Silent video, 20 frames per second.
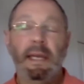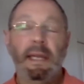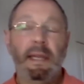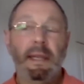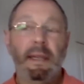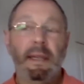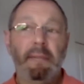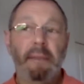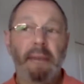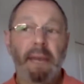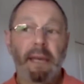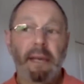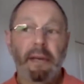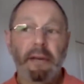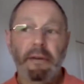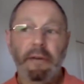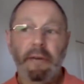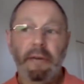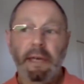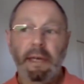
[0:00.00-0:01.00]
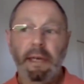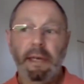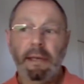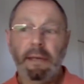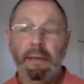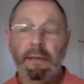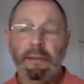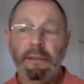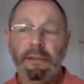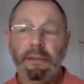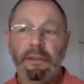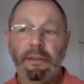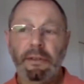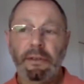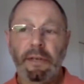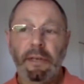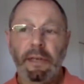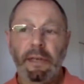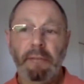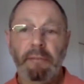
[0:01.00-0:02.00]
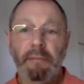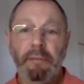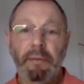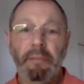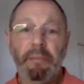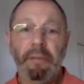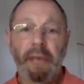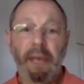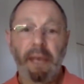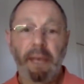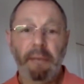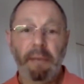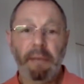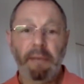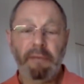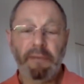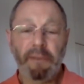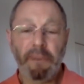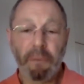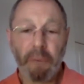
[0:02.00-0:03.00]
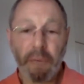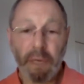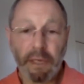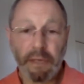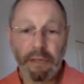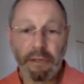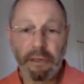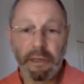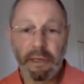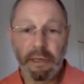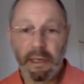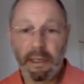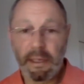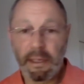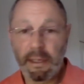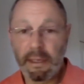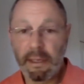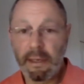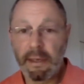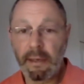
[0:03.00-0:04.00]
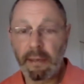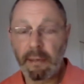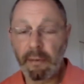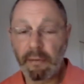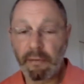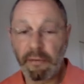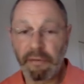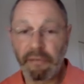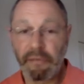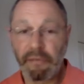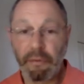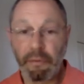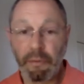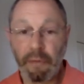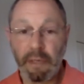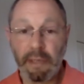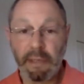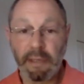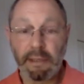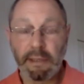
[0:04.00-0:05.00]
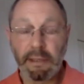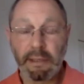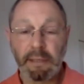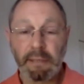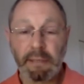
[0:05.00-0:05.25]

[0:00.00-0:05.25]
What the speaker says: My career certainly prepared me for what I do now in a number of different ways.